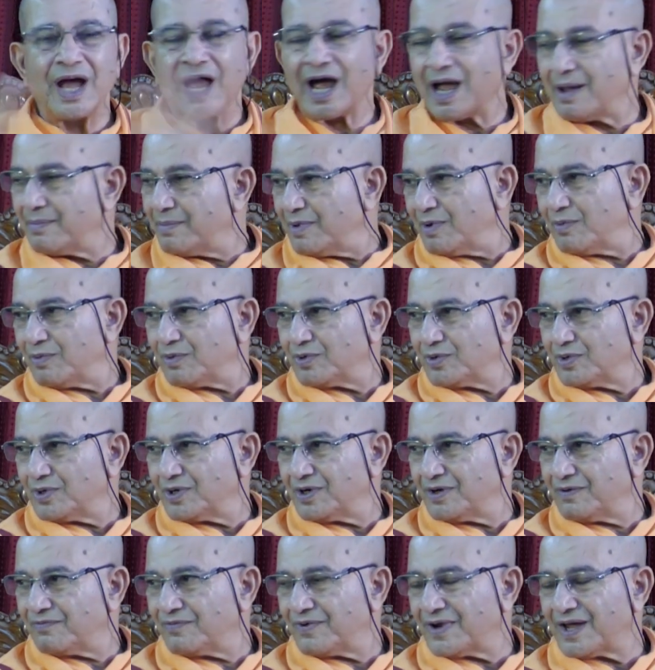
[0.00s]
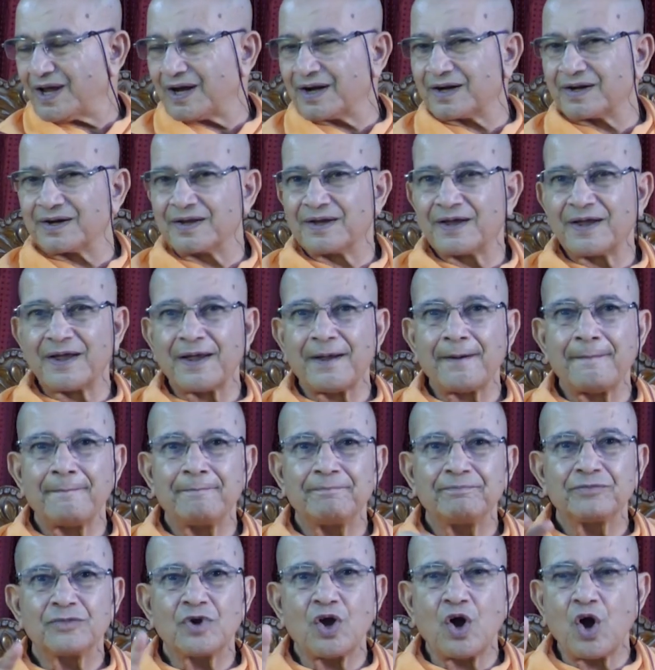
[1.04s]
I am able to reflect.
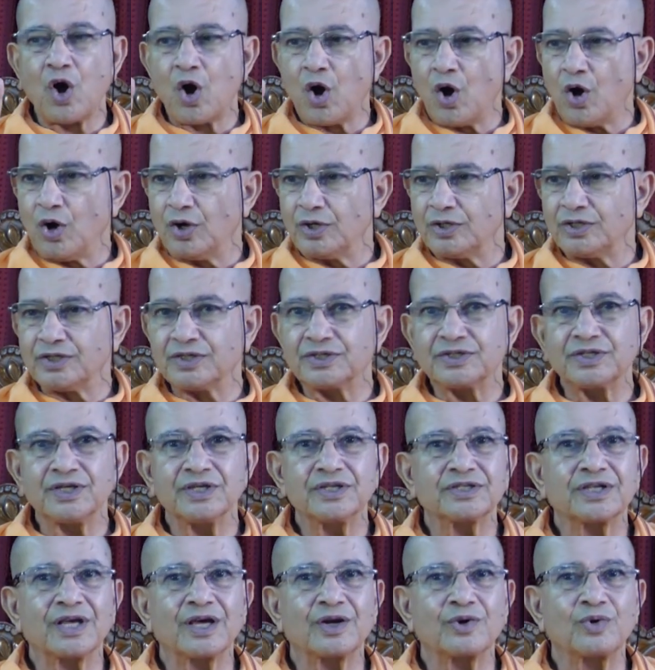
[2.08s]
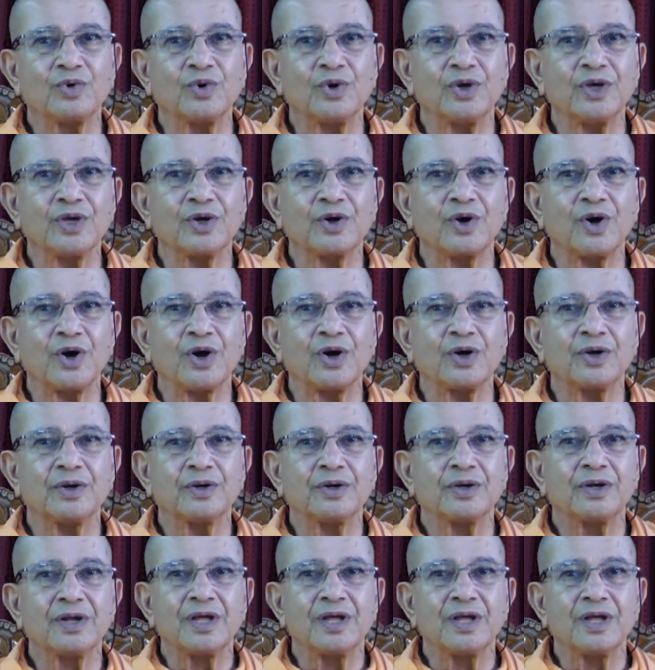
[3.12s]
All these things are going on.